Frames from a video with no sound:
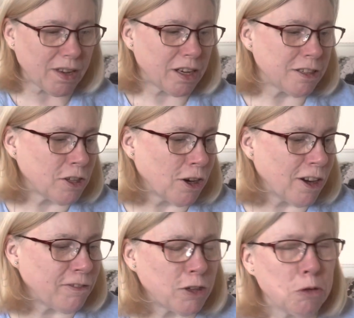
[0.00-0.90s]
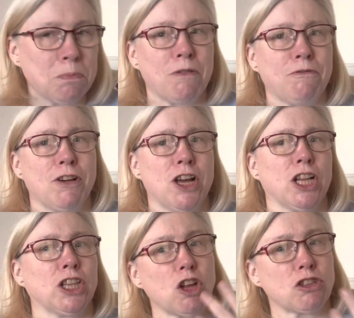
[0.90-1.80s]
So if you prefer
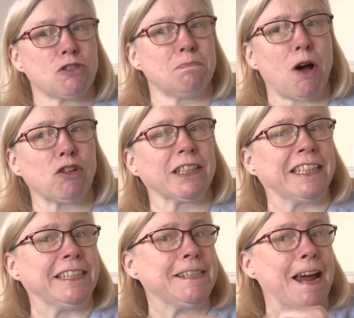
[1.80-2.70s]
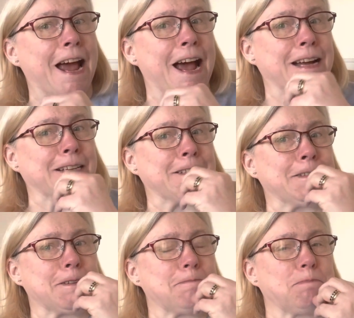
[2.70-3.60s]
lots of mottling and,
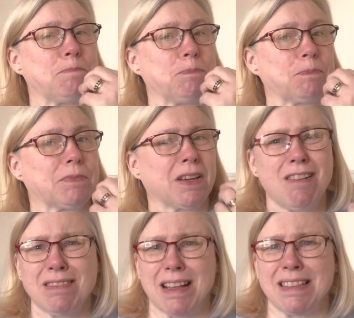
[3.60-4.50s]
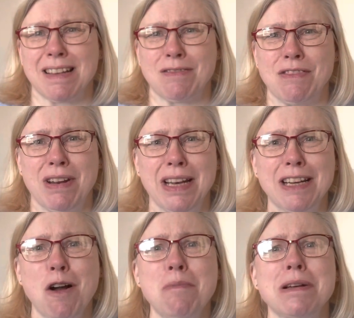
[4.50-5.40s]
God, that sounded really
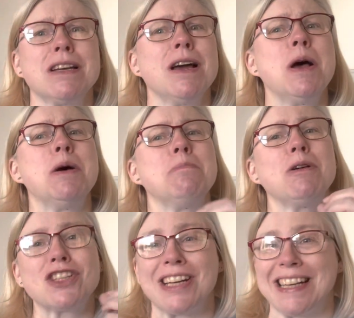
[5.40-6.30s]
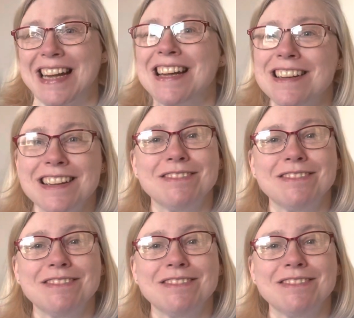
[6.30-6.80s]
common, mottling,